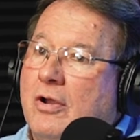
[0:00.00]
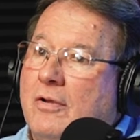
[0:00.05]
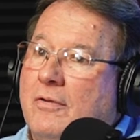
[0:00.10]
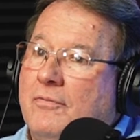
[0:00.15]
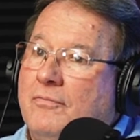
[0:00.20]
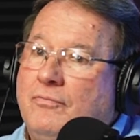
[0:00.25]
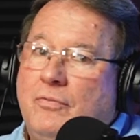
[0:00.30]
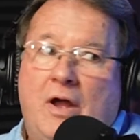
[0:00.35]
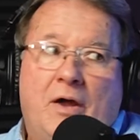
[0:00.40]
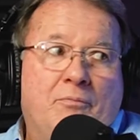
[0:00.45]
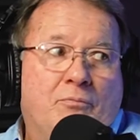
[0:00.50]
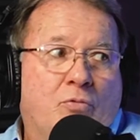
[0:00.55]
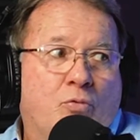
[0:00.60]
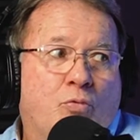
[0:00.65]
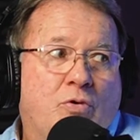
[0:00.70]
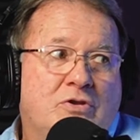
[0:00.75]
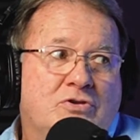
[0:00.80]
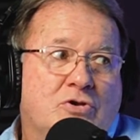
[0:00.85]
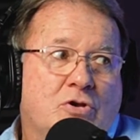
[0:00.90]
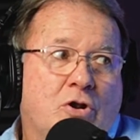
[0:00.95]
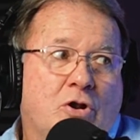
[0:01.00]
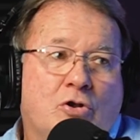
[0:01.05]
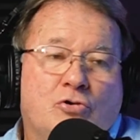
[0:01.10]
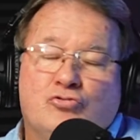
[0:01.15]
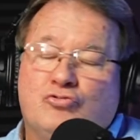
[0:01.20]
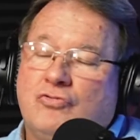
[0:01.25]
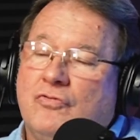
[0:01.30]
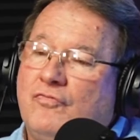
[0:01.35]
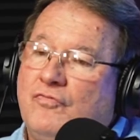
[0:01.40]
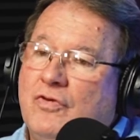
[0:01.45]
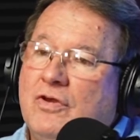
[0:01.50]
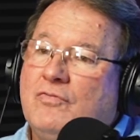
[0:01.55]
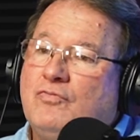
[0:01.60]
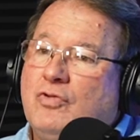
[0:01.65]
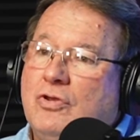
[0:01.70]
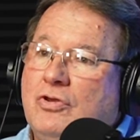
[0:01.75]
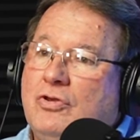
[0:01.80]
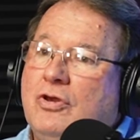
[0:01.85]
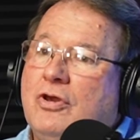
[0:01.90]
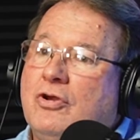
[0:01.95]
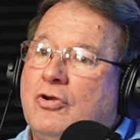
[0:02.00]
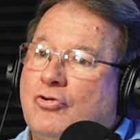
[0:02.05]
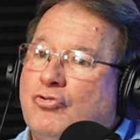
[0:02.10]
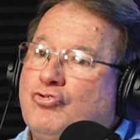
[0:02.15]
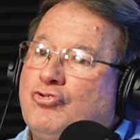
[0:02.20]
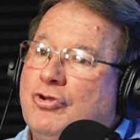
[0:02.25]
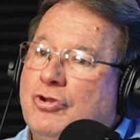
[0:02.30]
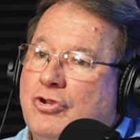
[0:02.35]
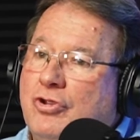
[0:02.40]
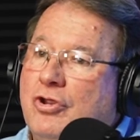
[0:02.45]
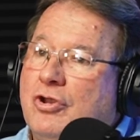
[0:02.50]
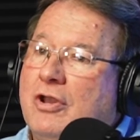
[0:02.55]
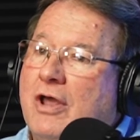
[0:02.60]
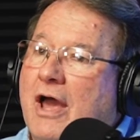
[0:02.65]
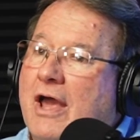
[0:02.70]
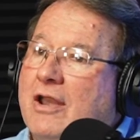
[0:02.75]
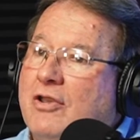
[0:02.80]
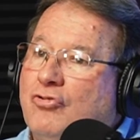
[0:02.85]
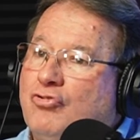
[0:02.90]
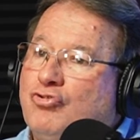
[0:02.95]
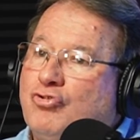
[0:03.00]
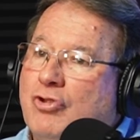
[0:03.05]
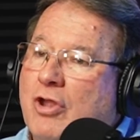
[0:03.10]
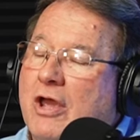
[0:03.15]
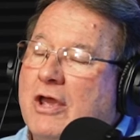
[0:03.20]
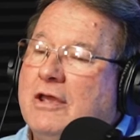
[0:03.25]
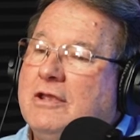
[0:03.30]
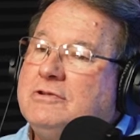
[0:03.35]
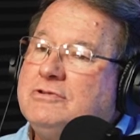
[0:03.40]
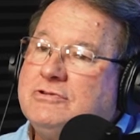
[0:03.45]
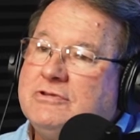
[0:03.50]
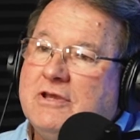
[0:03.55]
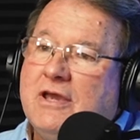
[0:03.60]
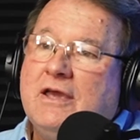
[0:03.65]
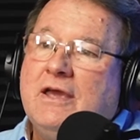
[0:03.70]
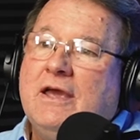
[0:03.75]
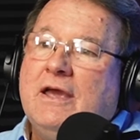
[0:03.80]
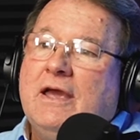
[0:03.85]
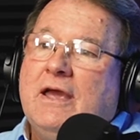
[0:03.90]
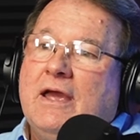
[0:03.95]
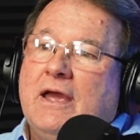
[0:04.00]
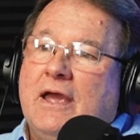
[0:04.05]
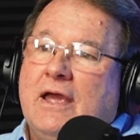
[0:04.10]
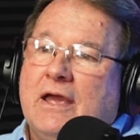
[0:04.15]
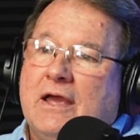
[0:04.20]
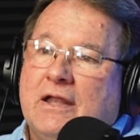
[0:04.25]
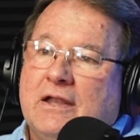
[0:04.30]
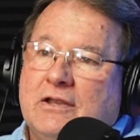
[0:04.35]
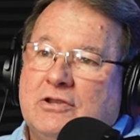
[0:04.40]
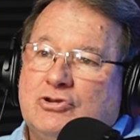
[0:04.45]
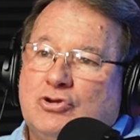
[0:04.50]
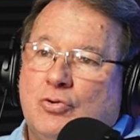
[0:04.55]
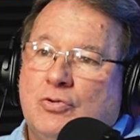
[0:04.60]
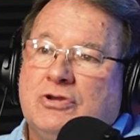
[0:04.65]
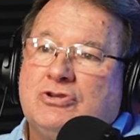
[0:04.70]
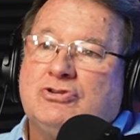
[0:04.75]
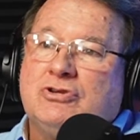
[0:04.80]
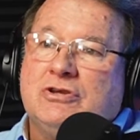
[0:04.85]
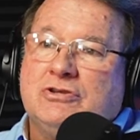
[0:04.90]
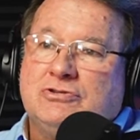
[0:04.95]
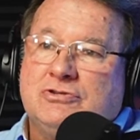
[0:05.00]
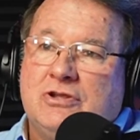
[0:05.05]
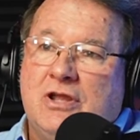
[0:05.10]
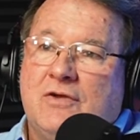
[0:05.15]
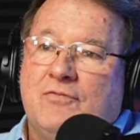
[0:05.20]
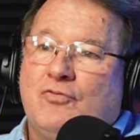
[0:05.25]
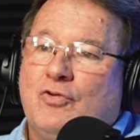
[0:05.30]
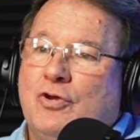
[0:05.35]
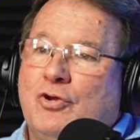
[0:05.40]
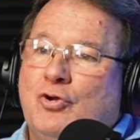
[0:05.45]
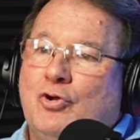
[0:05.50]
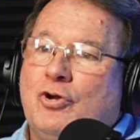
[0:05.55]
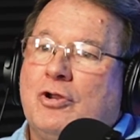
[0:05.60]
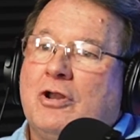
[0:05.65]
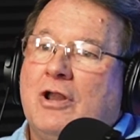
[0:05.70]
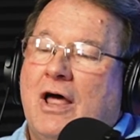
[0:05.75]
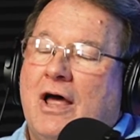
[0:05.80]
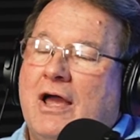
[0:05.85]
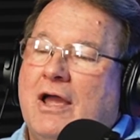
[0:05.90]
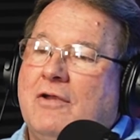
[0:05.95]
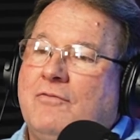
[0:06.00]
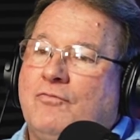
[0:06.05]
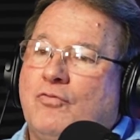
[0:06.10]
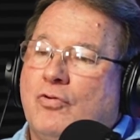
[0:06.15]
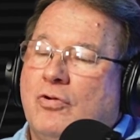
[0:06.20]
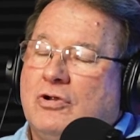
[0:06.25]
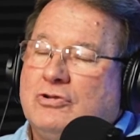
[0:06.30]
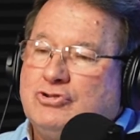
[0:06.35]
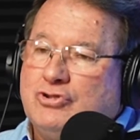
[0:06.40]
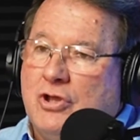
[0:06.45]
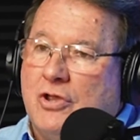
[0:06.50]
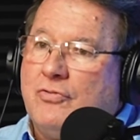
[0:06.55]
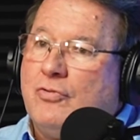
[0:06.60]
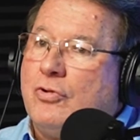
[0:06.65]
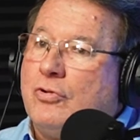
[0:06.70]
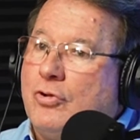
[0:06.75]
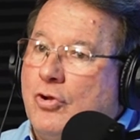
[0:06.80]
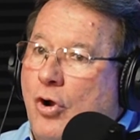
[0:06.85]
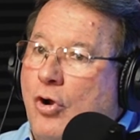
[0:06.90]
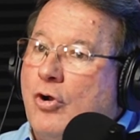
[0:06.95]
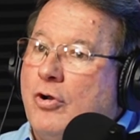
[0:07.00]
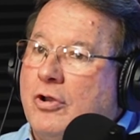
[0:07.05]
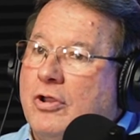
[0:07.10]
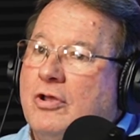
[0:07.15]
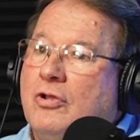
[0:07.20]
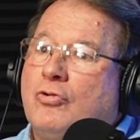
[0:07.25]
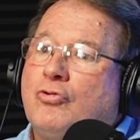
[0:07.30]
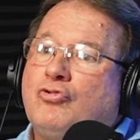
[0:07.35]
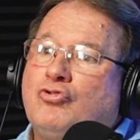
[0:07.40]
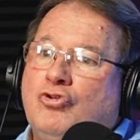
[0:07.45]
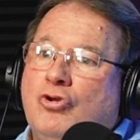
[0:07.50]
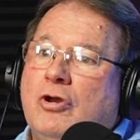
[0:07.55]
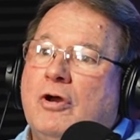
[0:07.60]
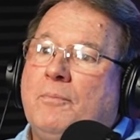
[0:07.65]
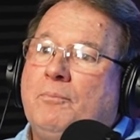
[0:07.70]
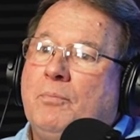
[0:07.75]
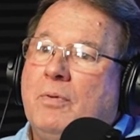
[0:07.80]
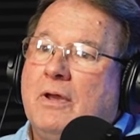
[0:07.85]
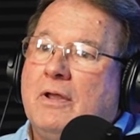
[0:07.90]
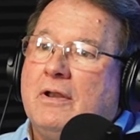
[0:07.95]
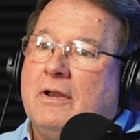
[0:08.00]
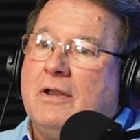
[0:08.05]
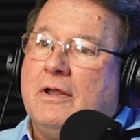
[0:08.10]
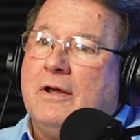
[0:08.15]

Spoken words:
if not reaching close to 50 years in the United States. And so it's definitely a good line for a Southern car dealership. And